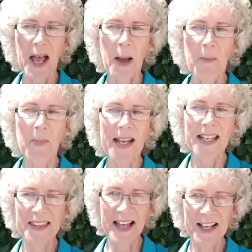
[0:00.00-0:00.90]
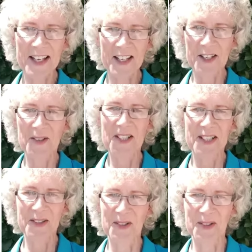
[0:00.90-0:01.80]
A big thank you to
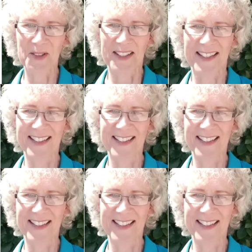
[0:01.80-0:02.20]
all.